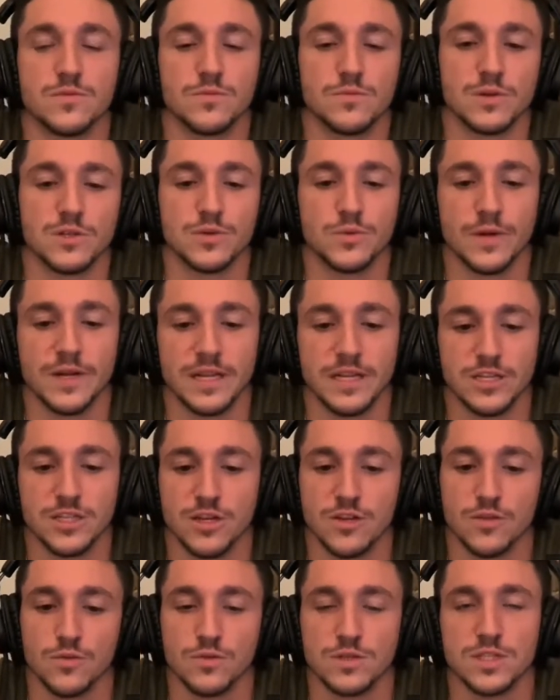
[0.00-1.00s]
between each
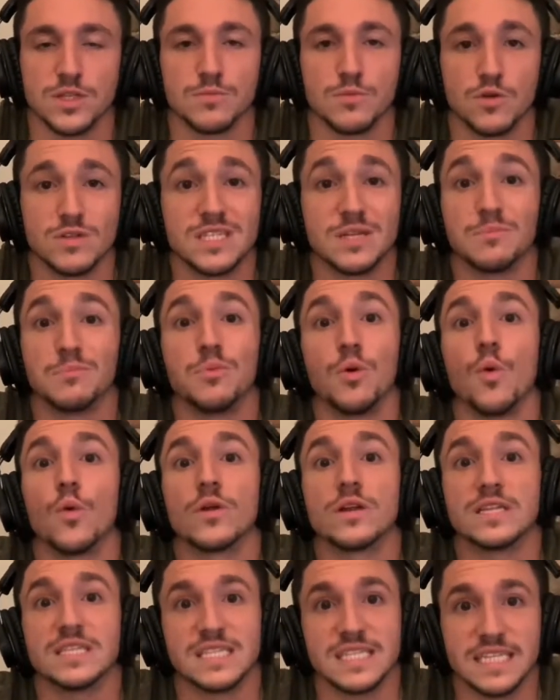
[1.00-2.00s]
other was the most
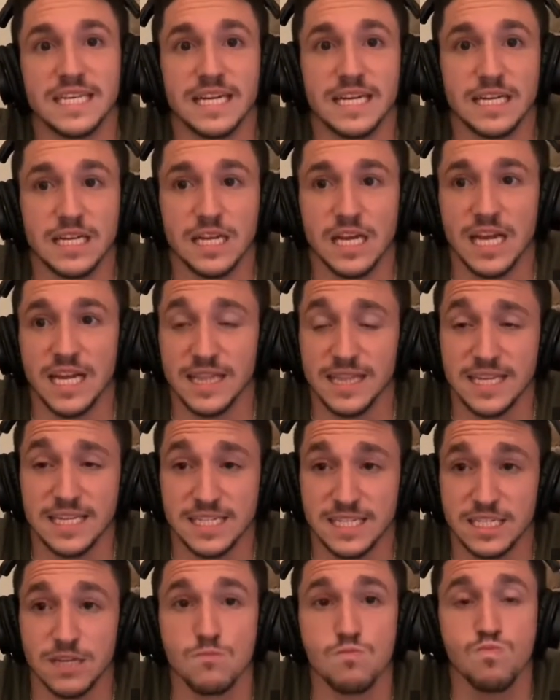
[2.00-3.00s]
important scene in
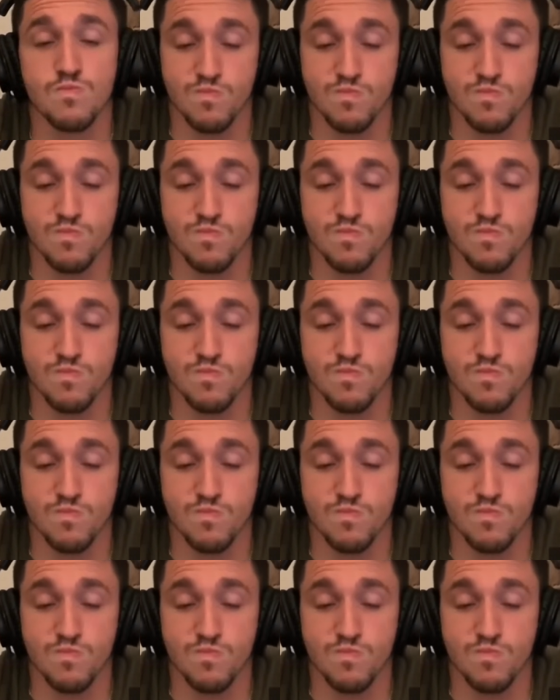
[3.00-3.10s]
this